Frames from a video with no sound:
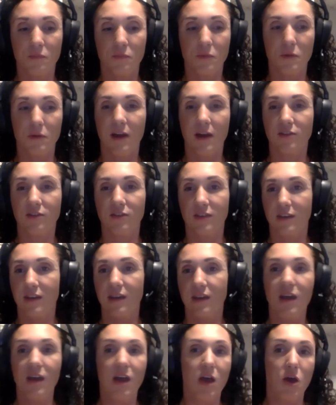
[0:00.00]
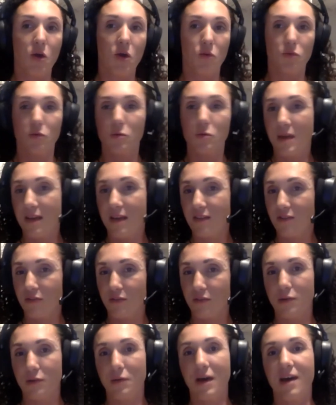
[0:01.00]
We were actually roommates
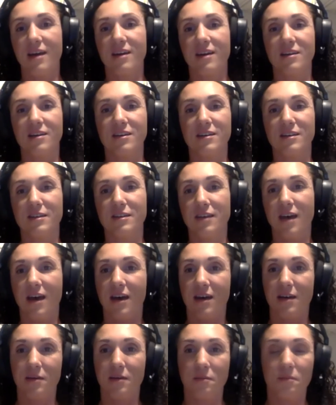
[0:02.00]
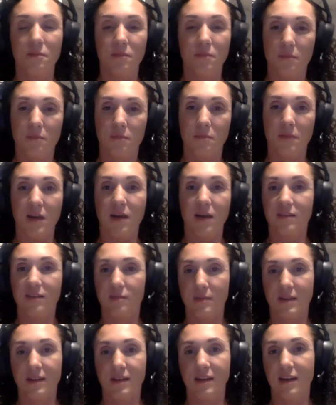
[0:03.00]
for a while. My
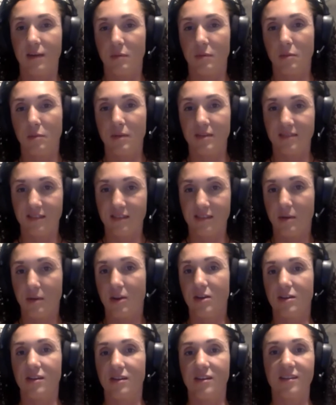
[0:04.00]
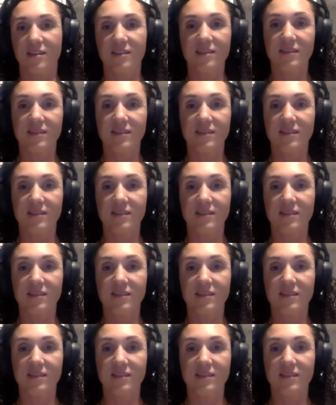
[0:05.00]
husband and him are business partners.